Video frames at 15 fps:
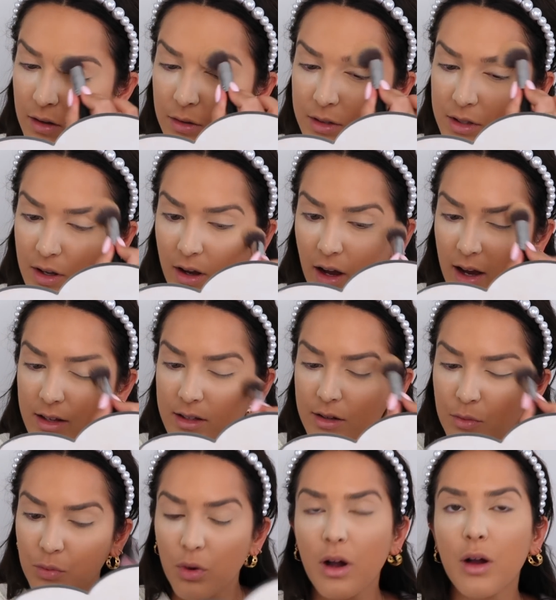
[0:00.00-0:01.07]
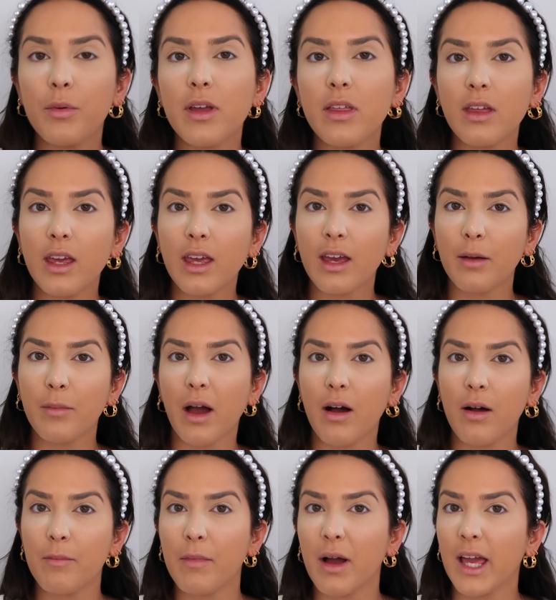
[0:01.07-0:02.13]
Also guys, what are we thinking
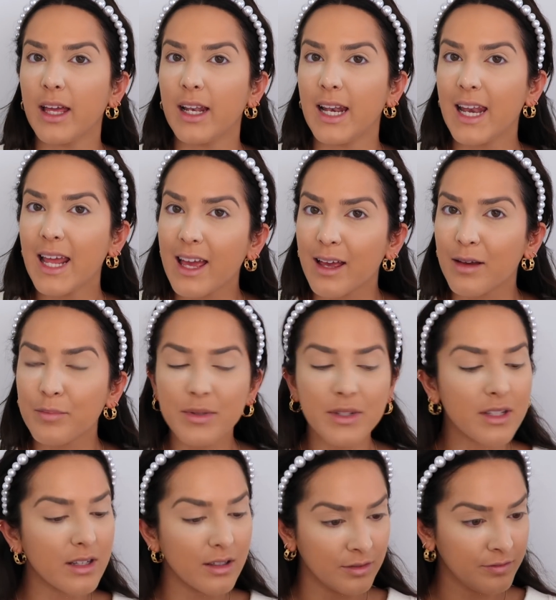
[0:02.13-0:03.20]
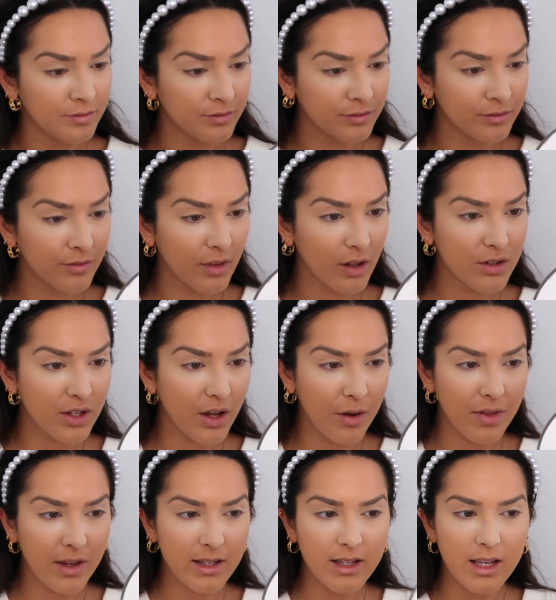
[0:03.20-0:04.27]
about my lips?
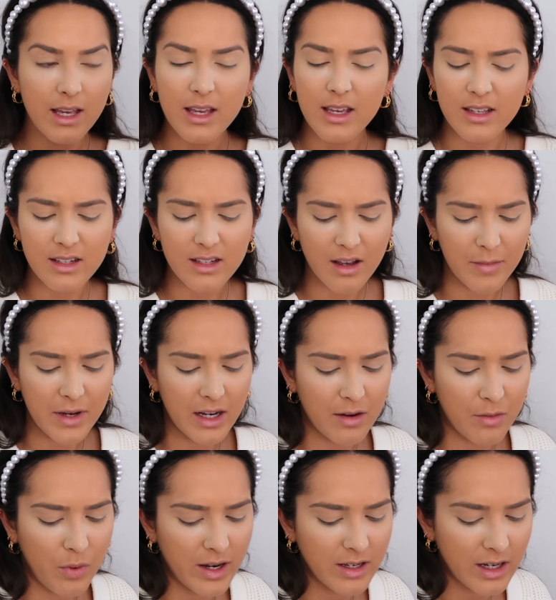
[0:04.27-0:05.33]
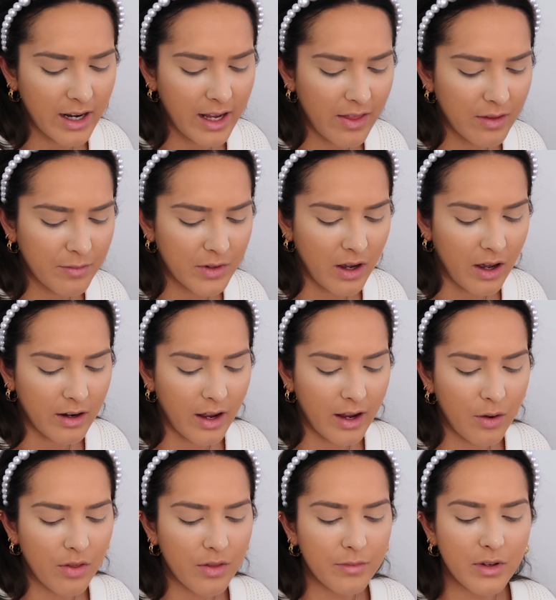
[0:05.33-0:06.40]
So this is, I mean, when did I get them done? I
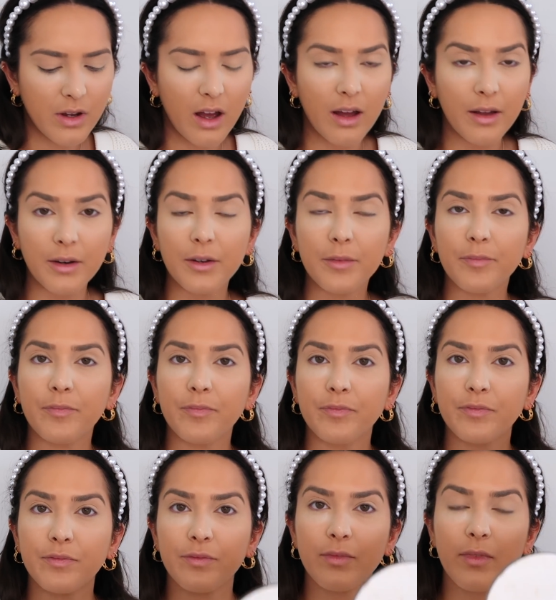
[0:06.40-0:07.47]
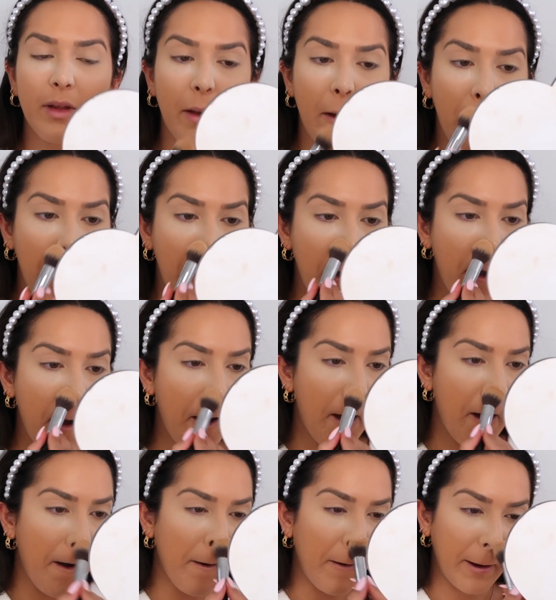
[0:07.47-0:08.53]
got them done,
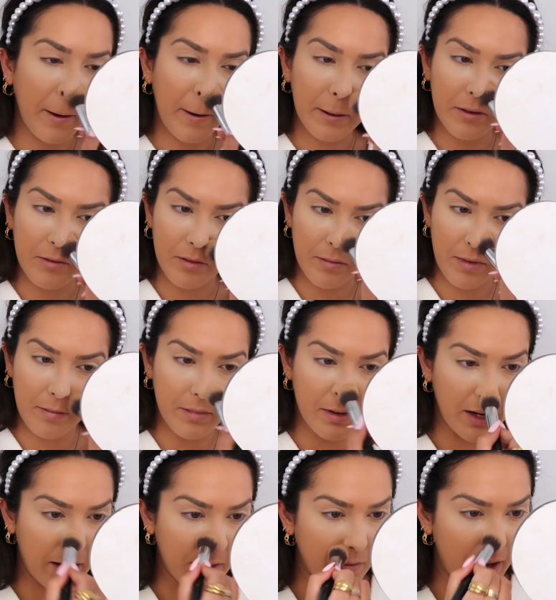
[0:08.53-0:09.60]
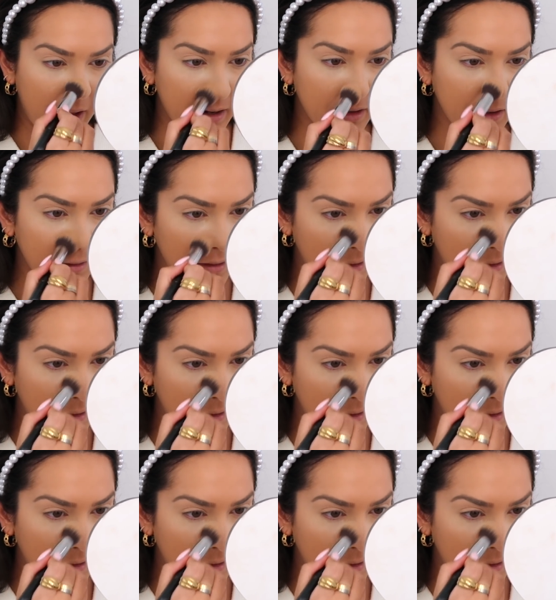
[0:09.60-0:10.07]
oh, I can't even remember now when.